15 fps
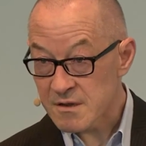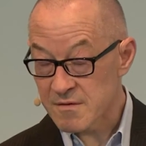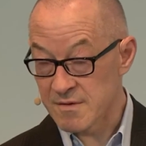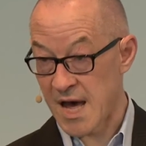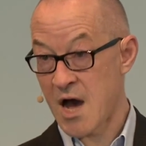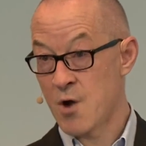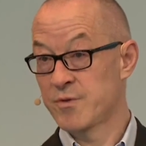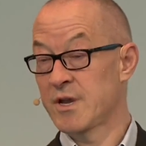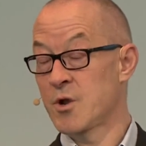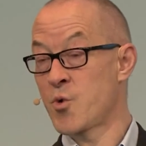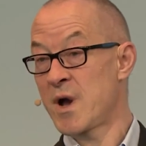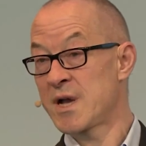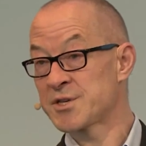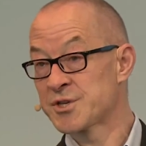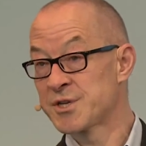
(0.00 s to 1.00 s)
Now the
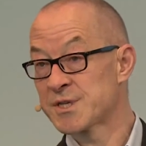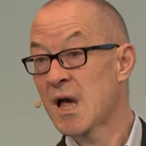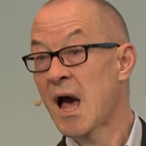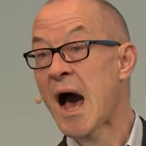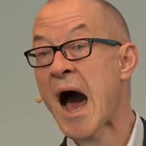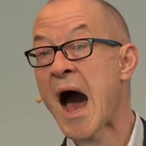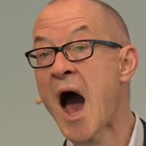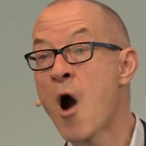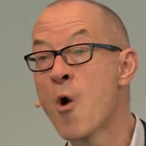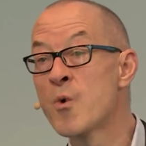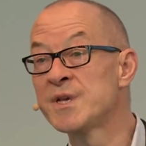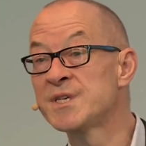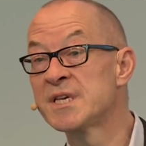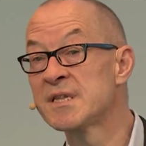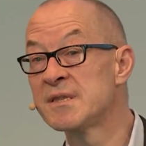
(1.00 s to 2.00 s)
question is, how
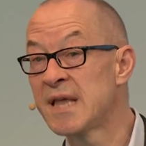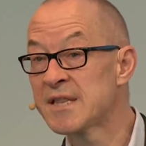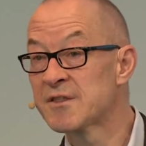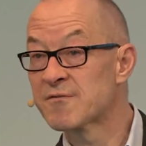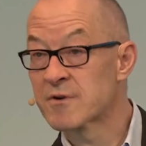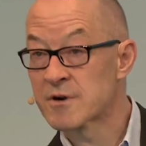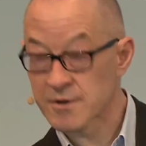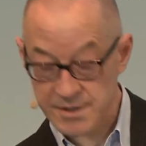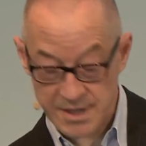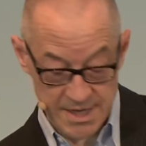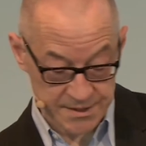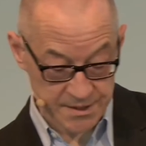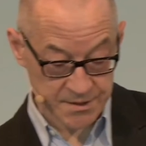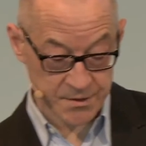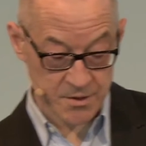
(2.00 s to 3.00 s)
is it networked
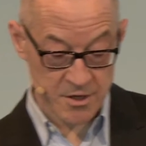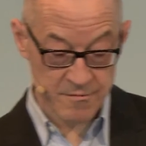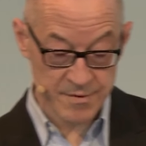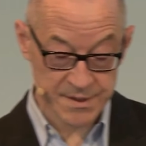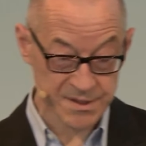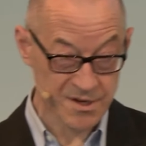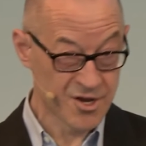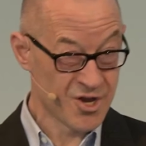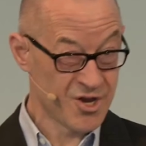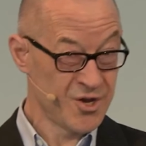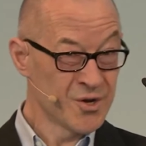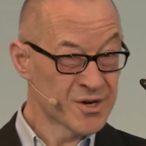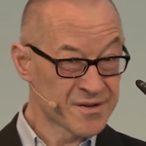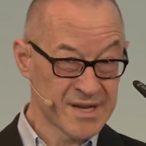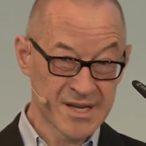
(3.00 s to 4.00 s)
as a service?
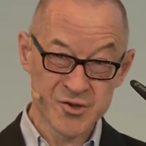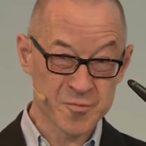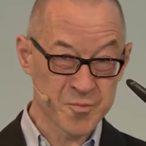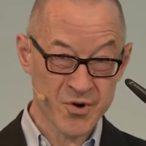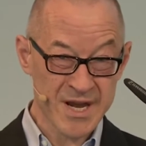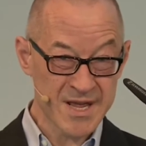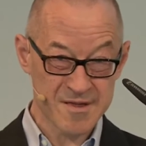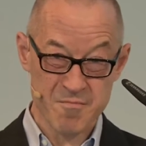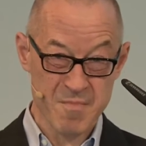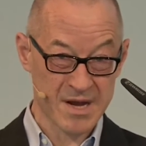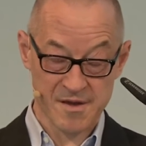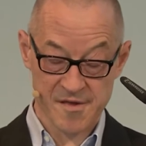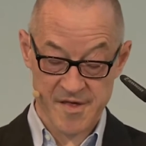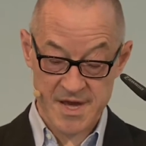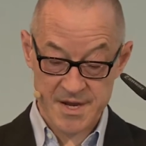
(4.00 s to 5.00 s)
You don't need to print
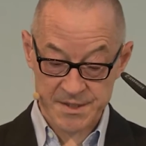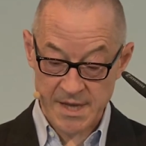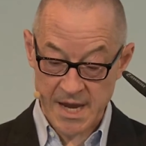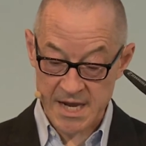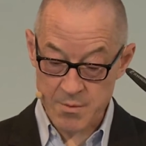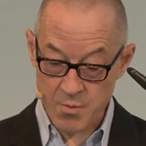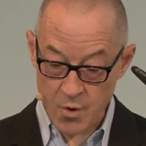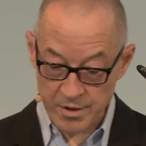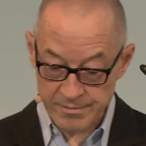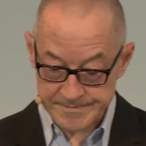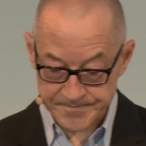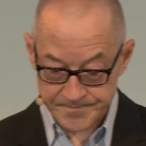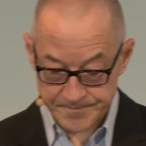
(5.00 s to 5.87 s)
many things anymore.